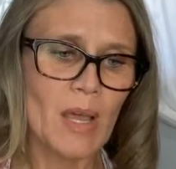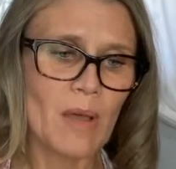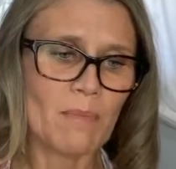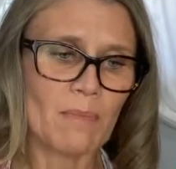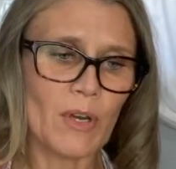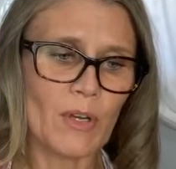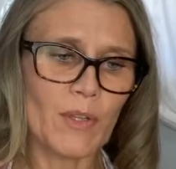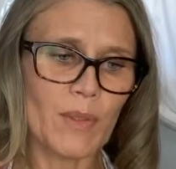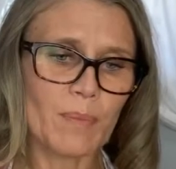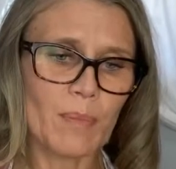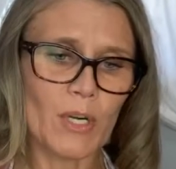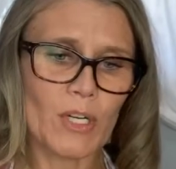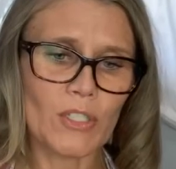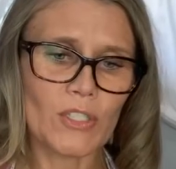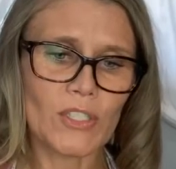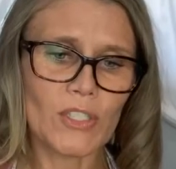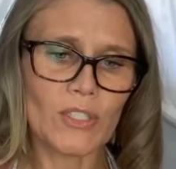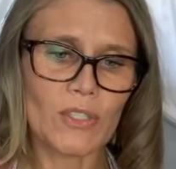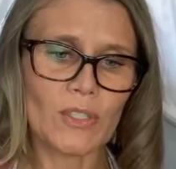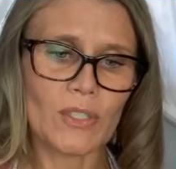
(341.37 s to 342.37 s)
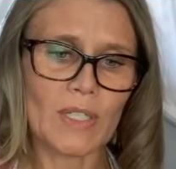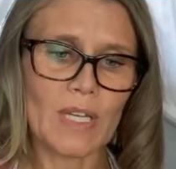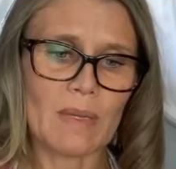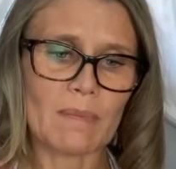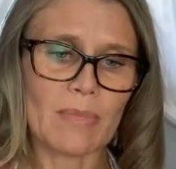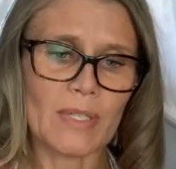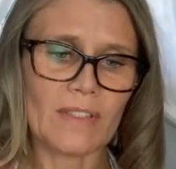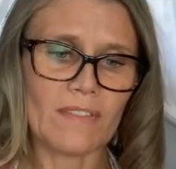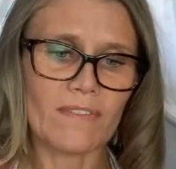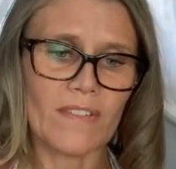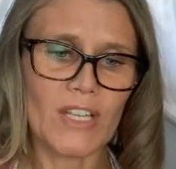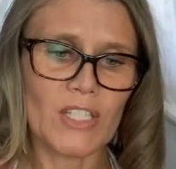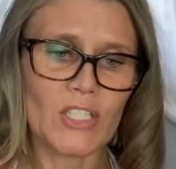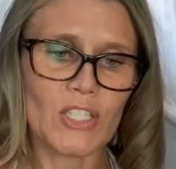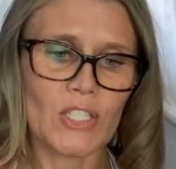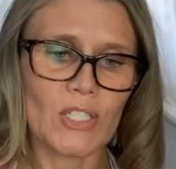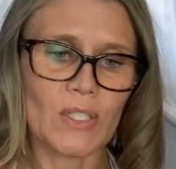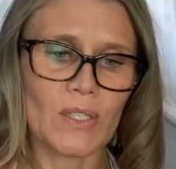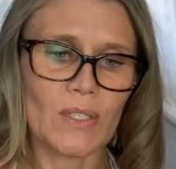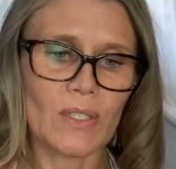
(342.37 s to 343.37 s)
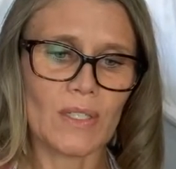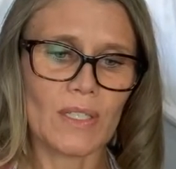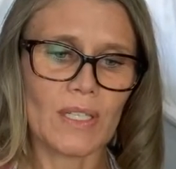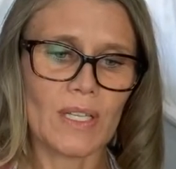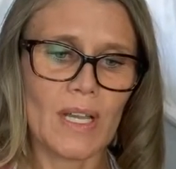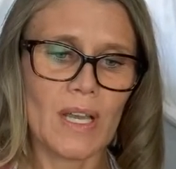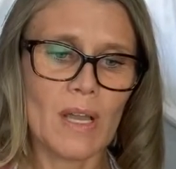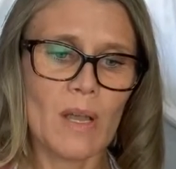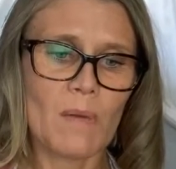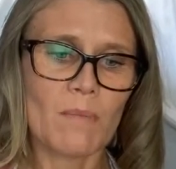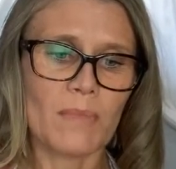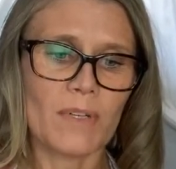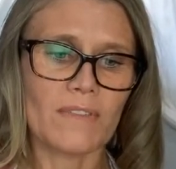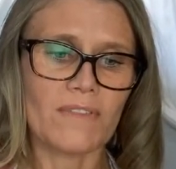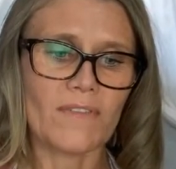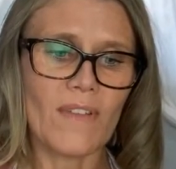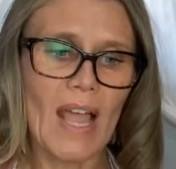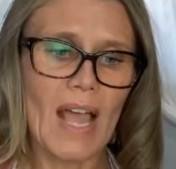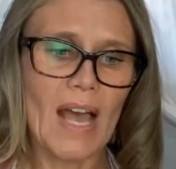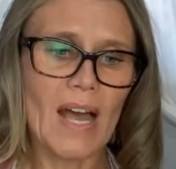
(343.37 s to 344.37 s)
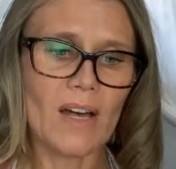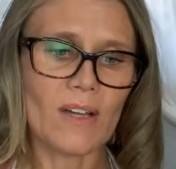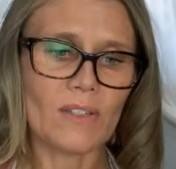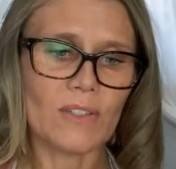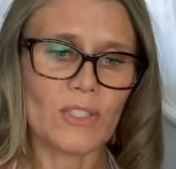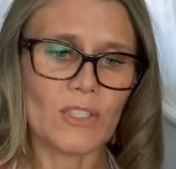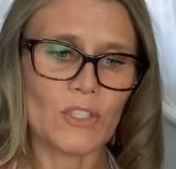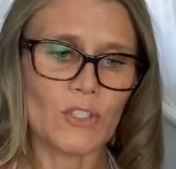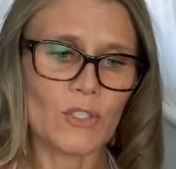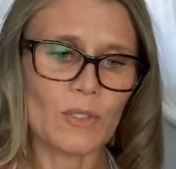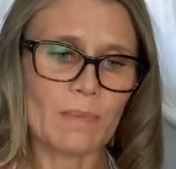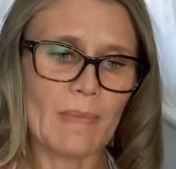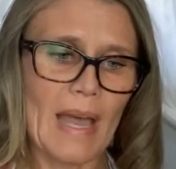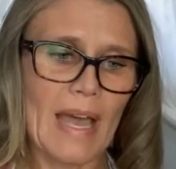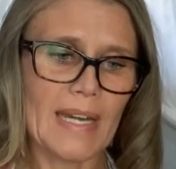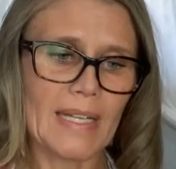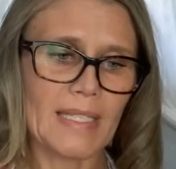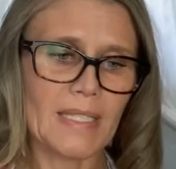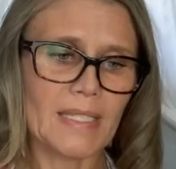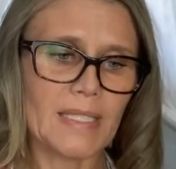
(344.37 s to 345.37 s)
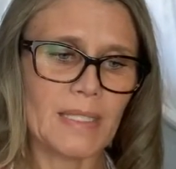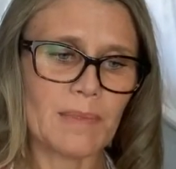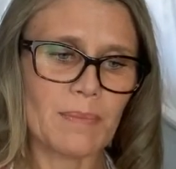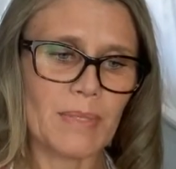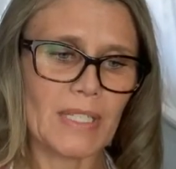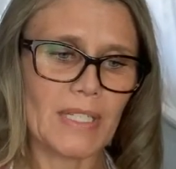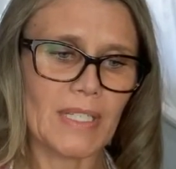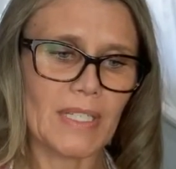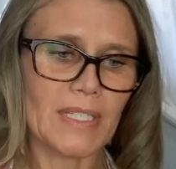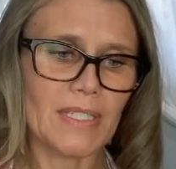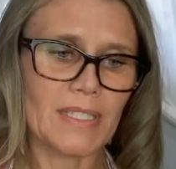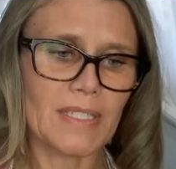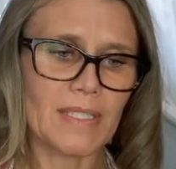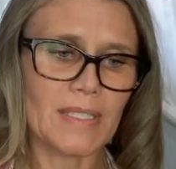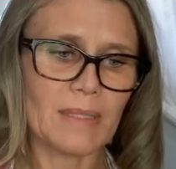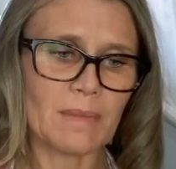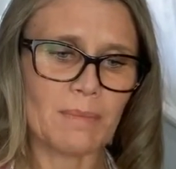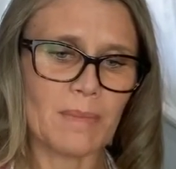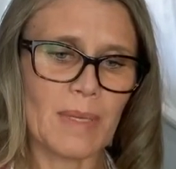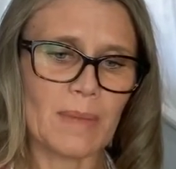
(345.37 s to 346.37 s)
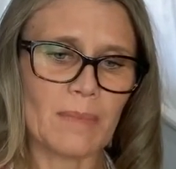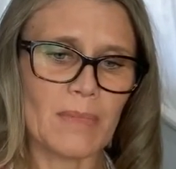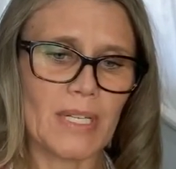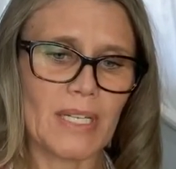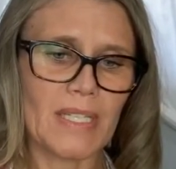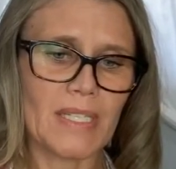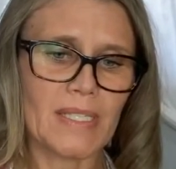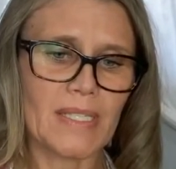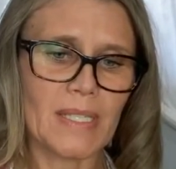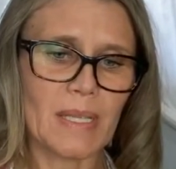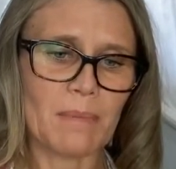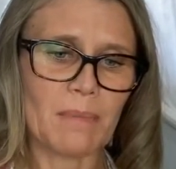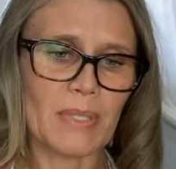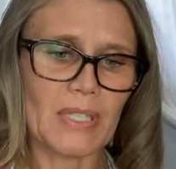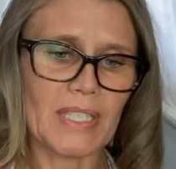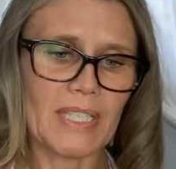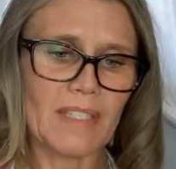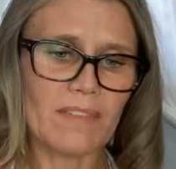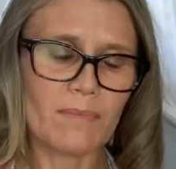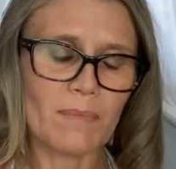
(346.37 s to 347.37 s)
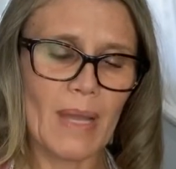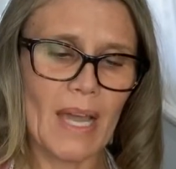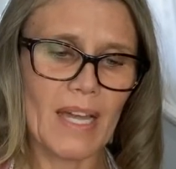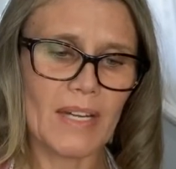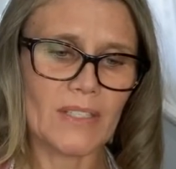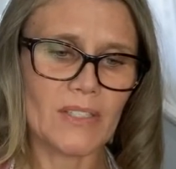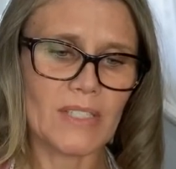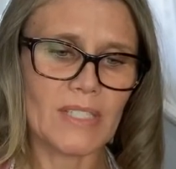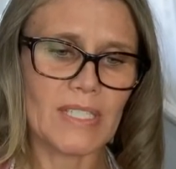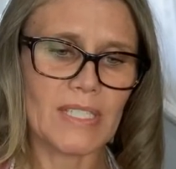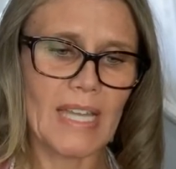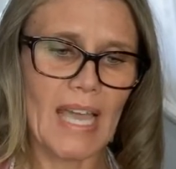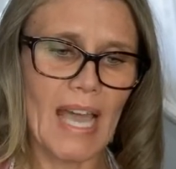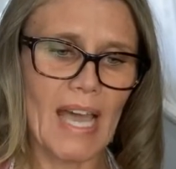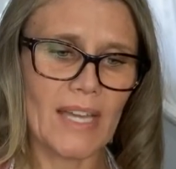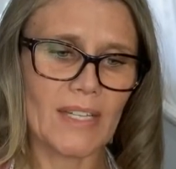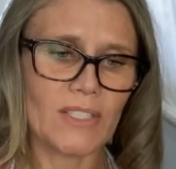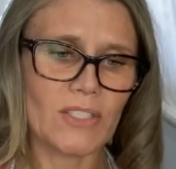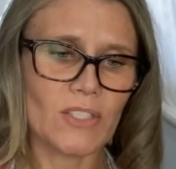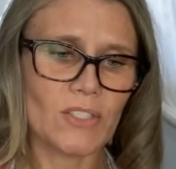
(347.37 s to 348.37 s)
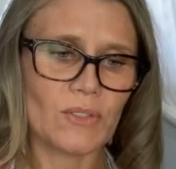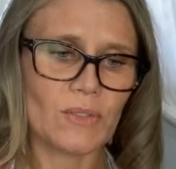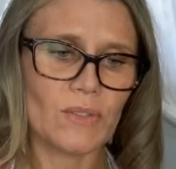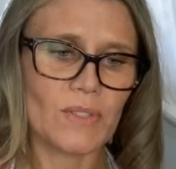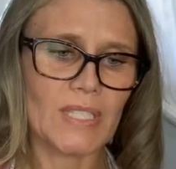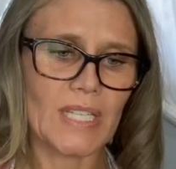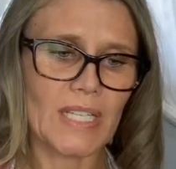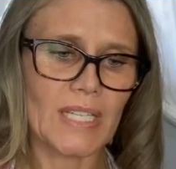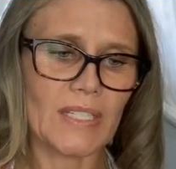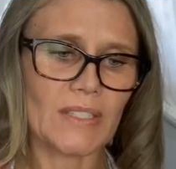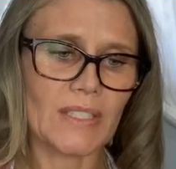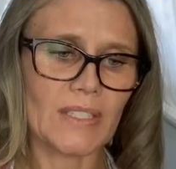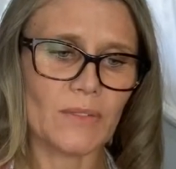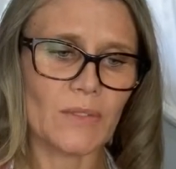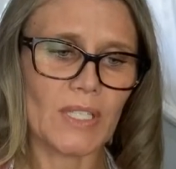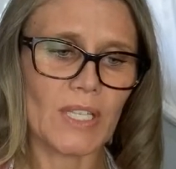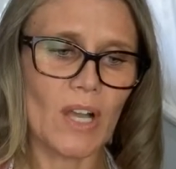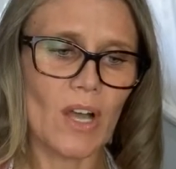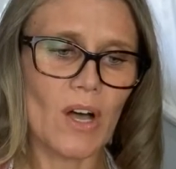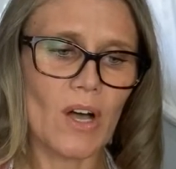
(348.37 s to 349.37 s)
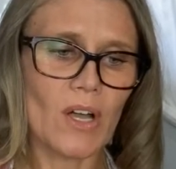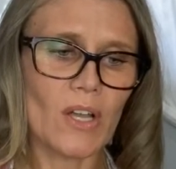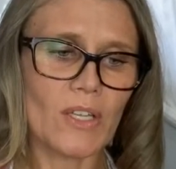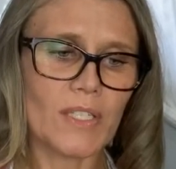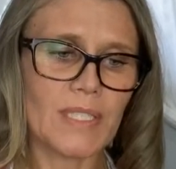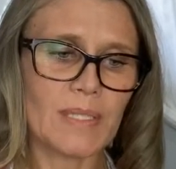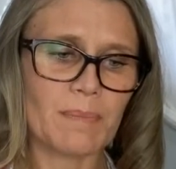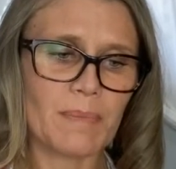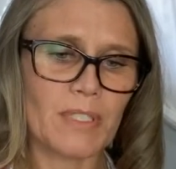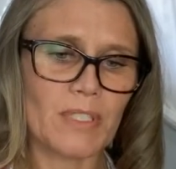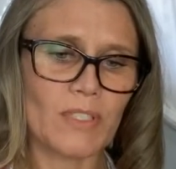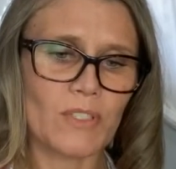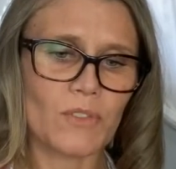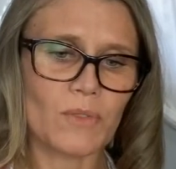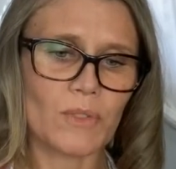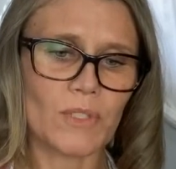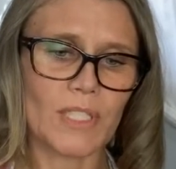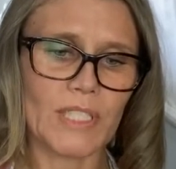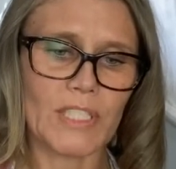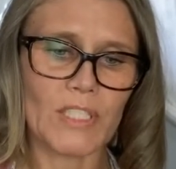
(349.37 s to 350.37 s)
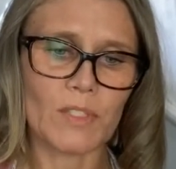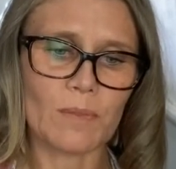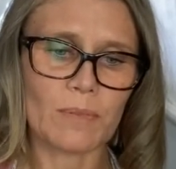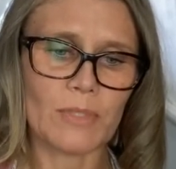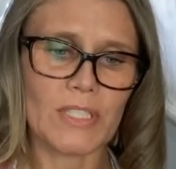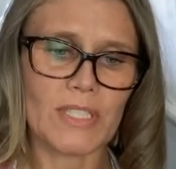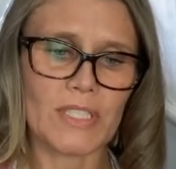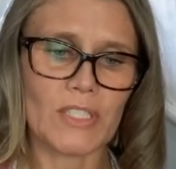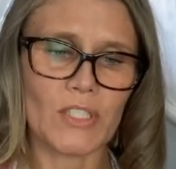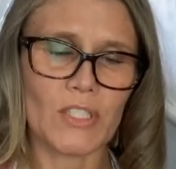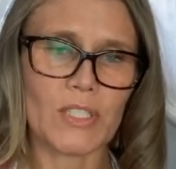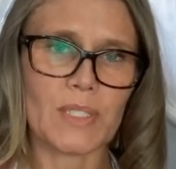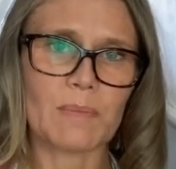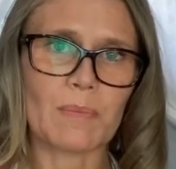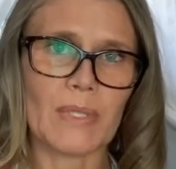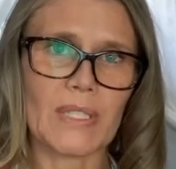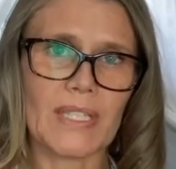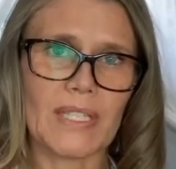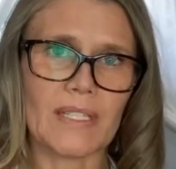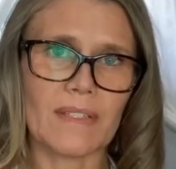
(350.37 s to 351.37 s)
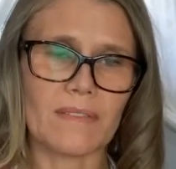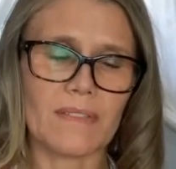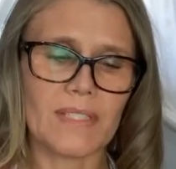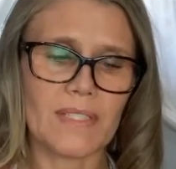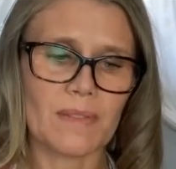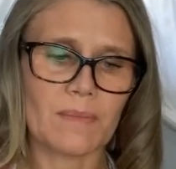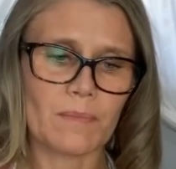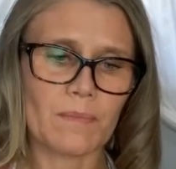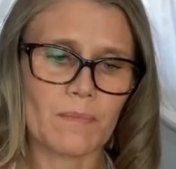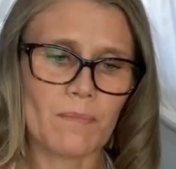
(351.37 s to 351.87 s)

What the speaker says: both personal and professional, profound or traumatic experiences and memories, and belief patterns and attitudes, including all spiritual and superstitious beliefs.